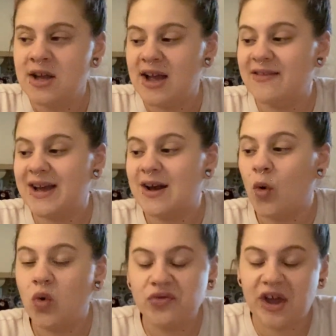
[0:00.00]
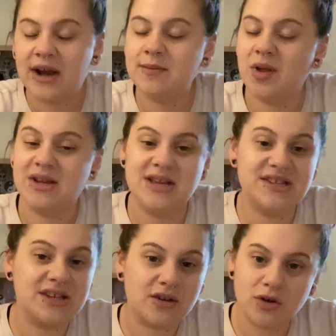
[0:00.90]
And that old timeline
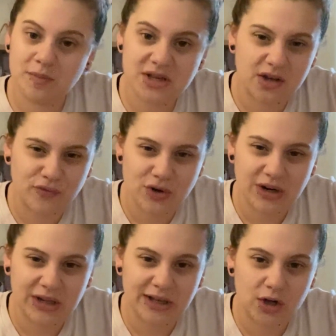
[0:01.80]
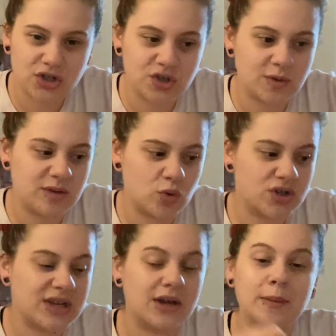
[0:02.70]
isn't going to be there for you to cling on to anymore.
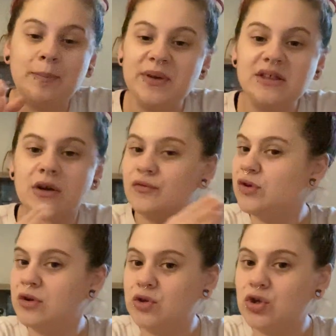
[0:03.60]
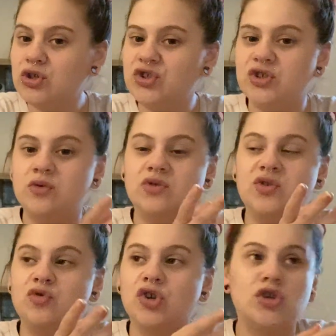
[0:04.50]
It's not going to be there for you to look to
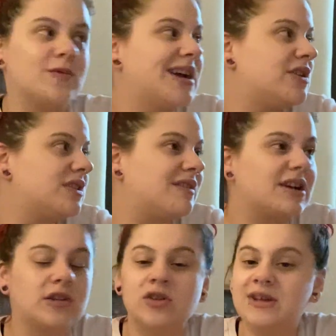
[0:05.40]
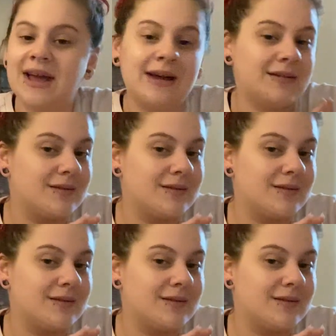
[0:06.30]
turn around and take a look at.